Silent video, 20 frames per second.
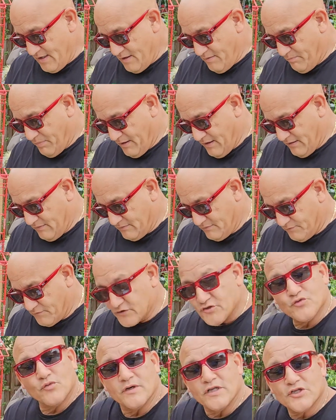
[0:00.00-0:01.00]
But for
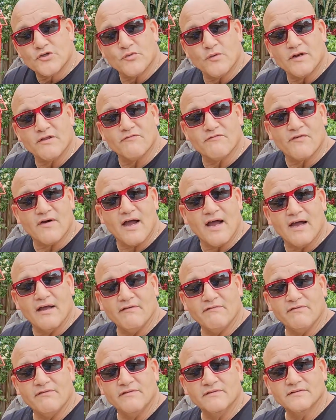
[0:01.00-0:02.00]

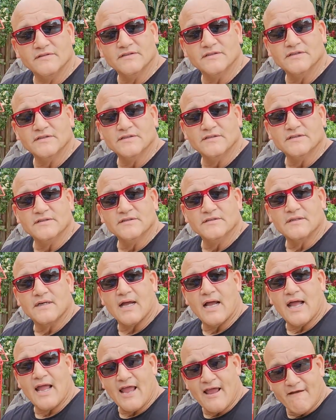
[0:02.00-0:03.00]
2025,
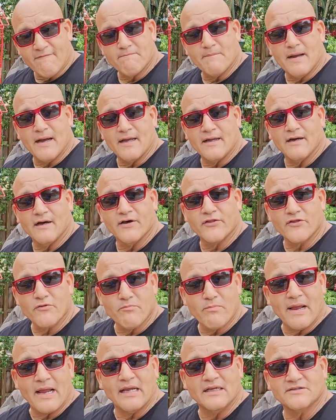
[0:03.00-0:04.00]
I have my other
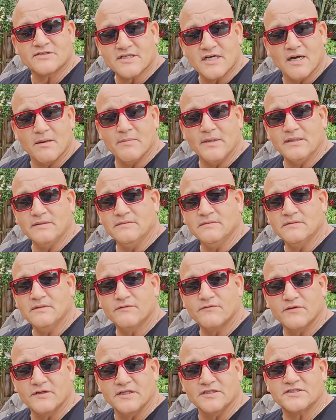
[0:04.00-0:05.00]
bands coming
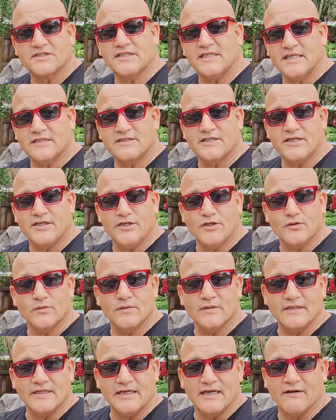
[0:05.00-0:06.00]
for the CNTU
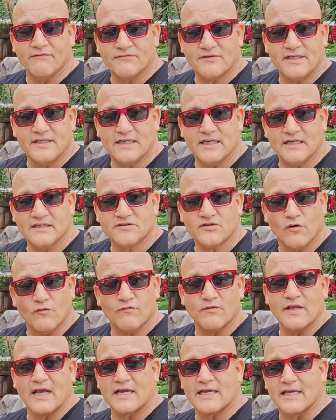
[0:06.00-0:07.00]
and the FTS.
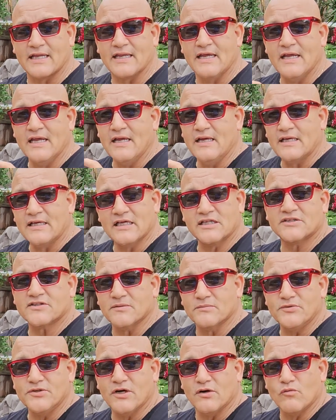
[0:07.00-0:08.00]
Hopefully I can get
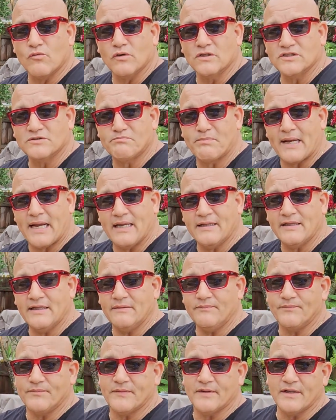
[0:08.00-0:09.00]
some young ones banded
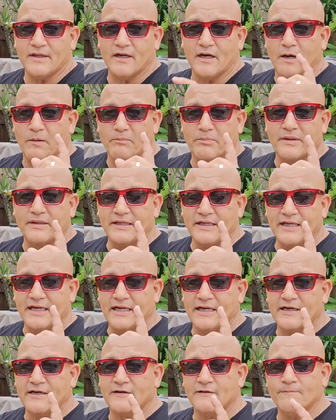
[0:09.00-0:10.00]
up in the
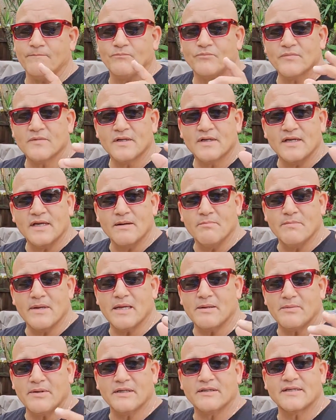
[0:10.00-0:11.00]
air and
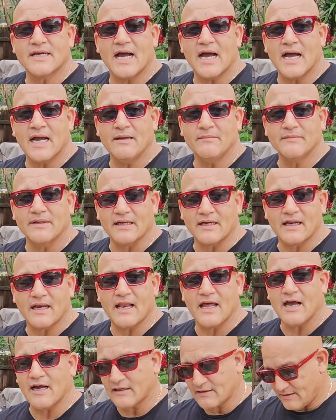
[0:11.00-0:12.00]
maybe timed and
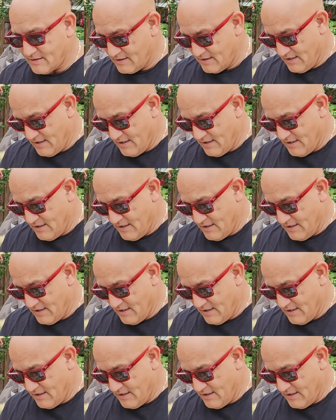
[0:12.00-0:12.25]
clocked.